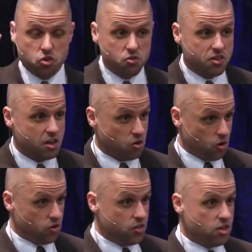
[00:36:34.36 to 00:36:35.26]
soon as he
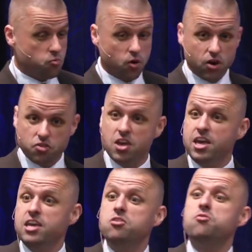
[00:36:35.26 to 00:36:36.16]
heard these words,
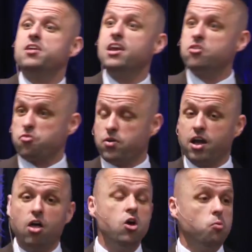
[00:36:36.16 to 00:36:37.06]
he knew that
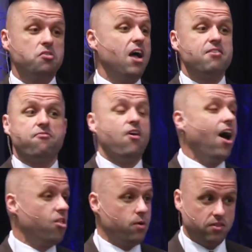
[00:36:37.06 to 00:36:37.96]
Israel was not
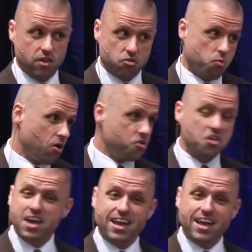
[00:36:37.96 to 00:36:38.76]
following these words.